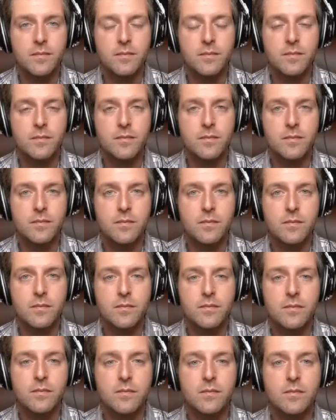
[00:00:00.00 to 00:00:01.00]

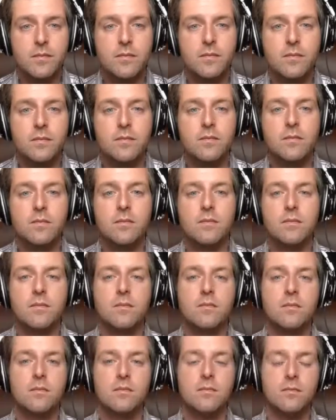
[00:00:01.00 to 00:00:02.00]

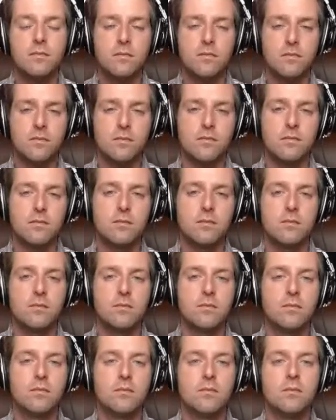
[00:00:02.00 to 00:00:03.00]

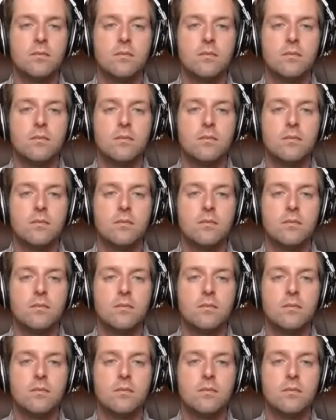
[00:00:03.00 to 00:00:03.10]
No words are spoken by the person on screen.